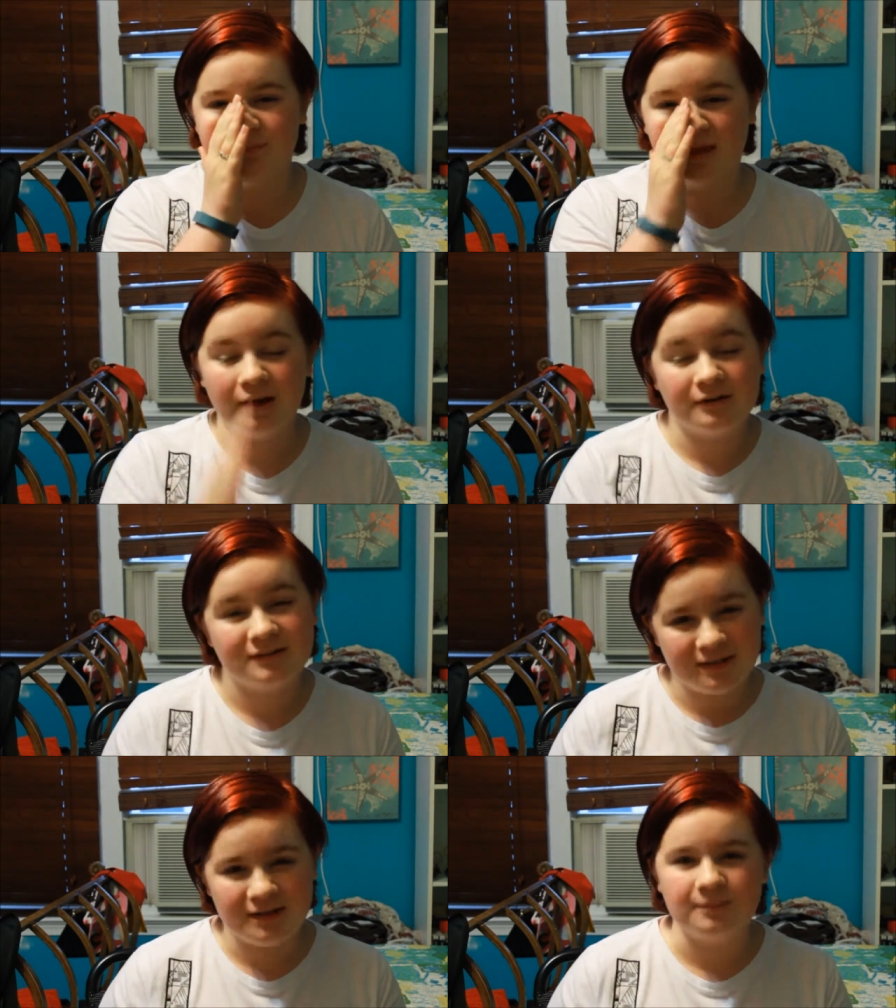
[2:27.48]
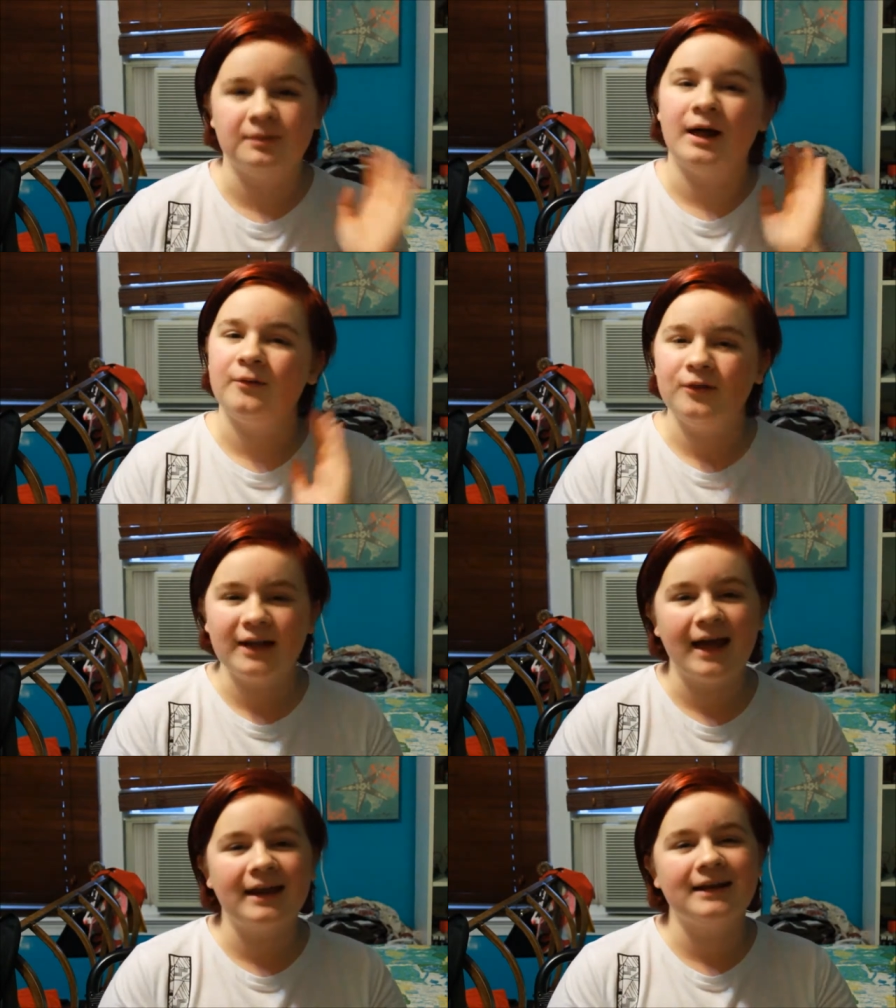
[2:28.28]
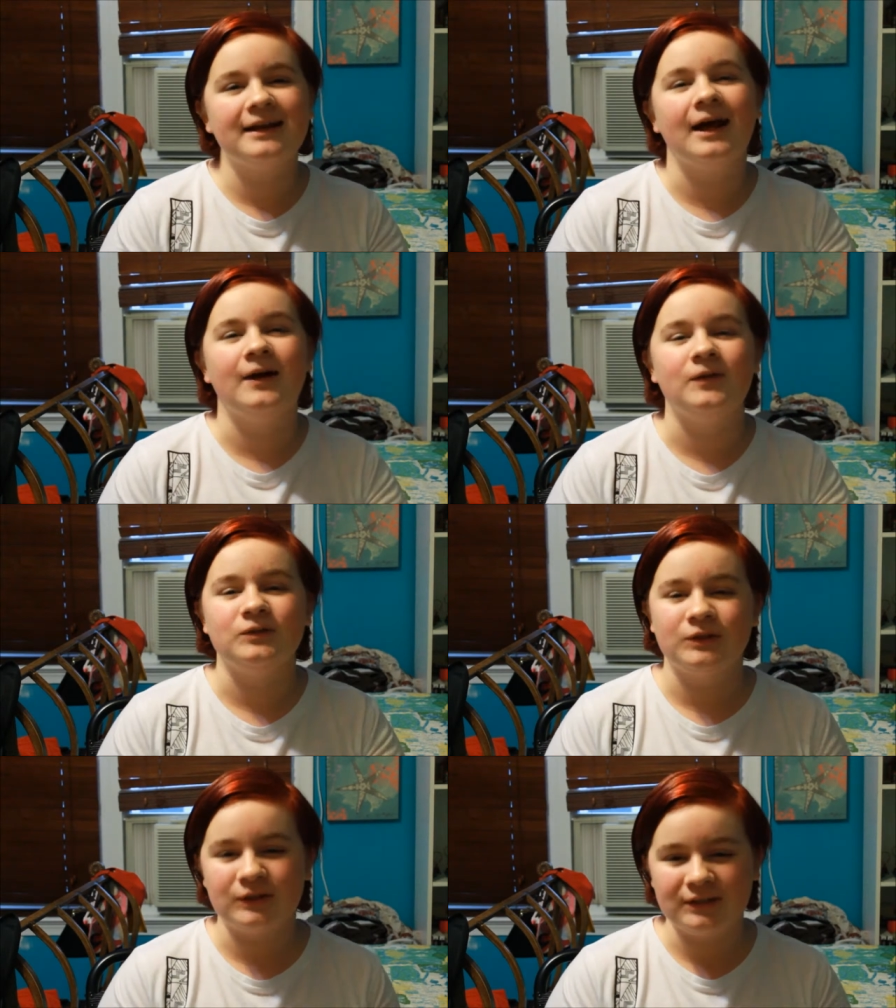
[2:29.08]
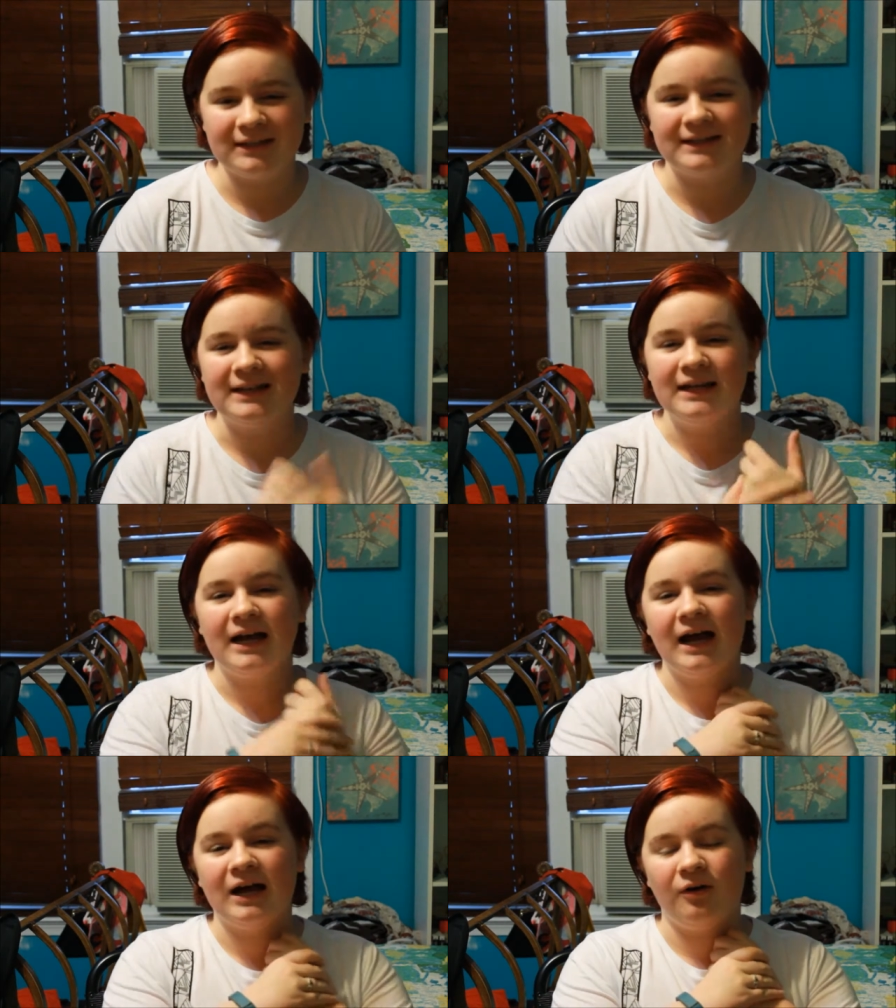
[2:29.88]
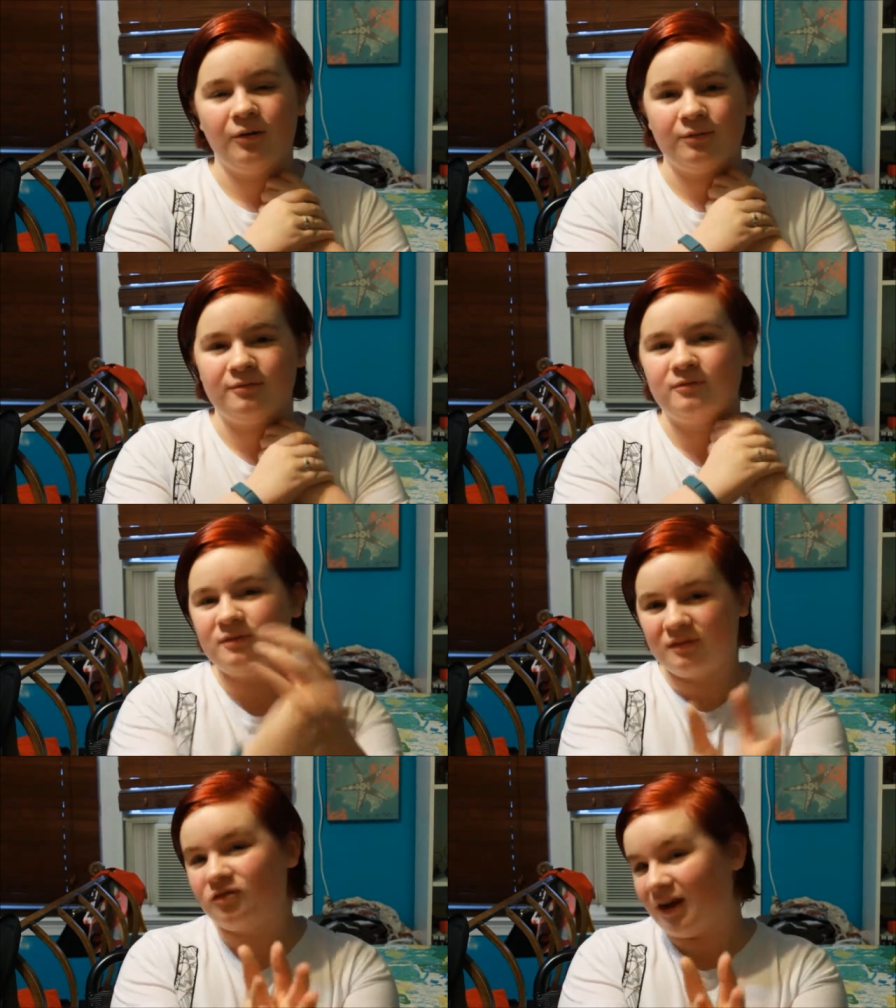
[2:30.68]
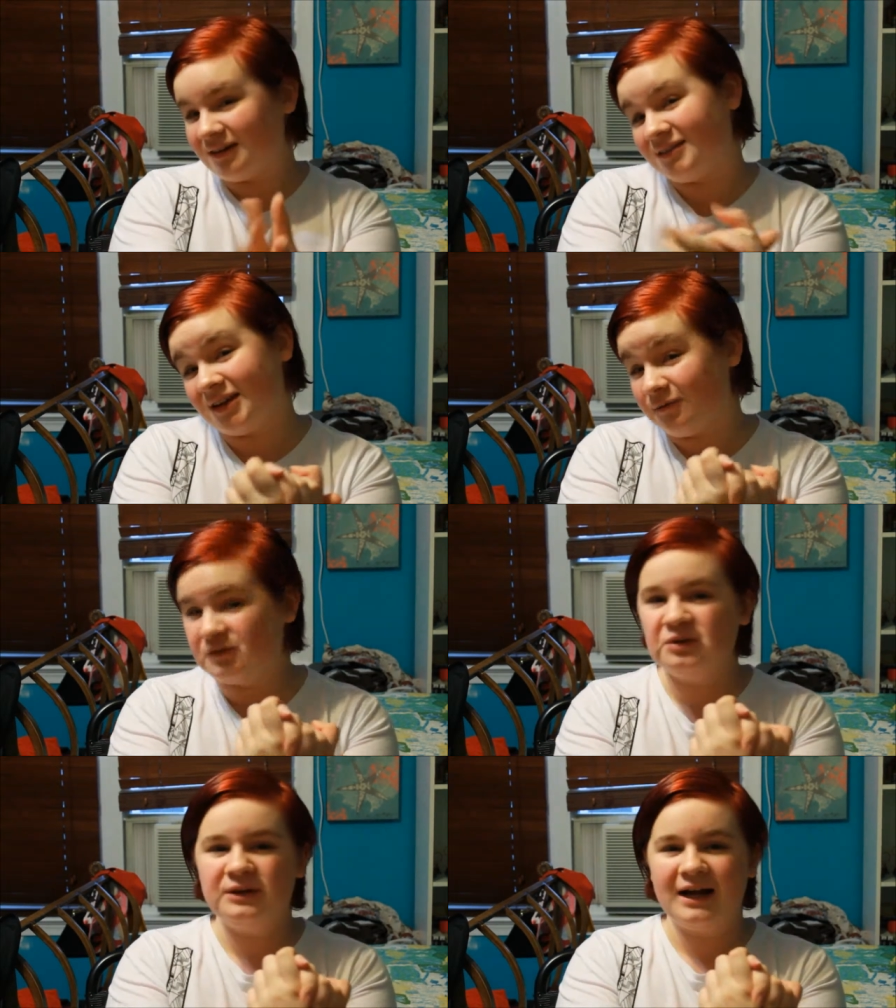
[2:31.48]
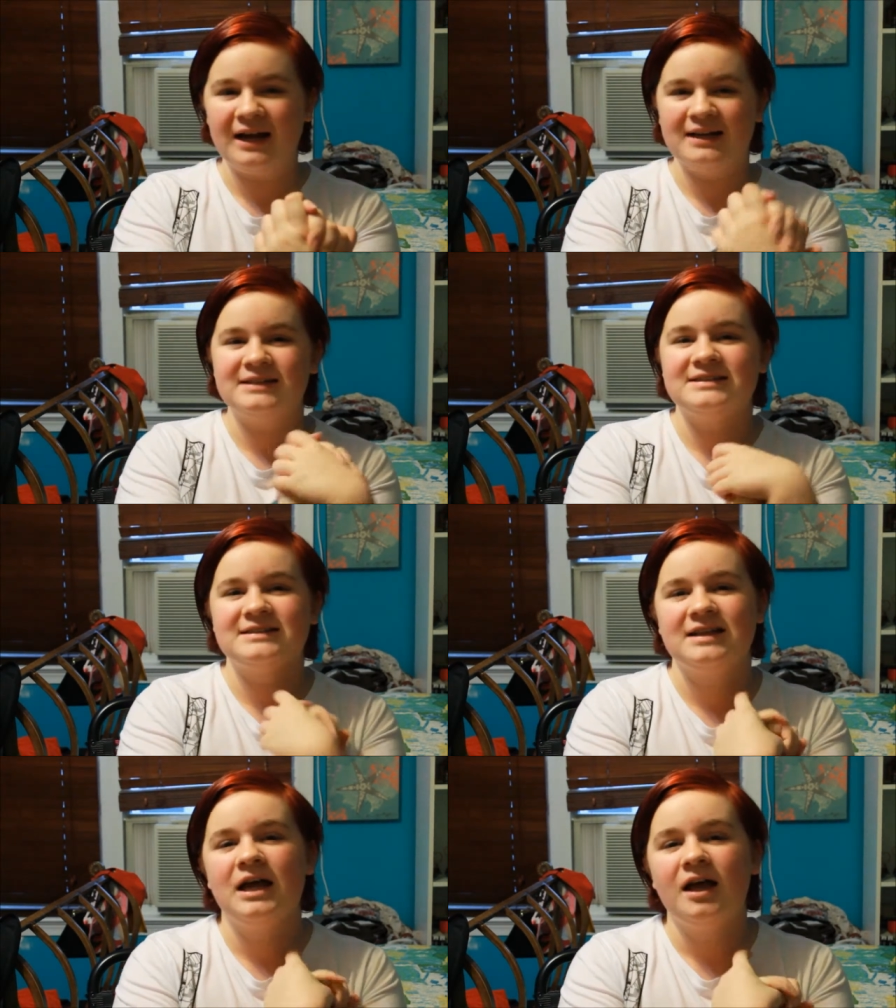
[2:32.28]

guarantee, but I'll look at it, I'll learn it, I'll try to sing it for you guys.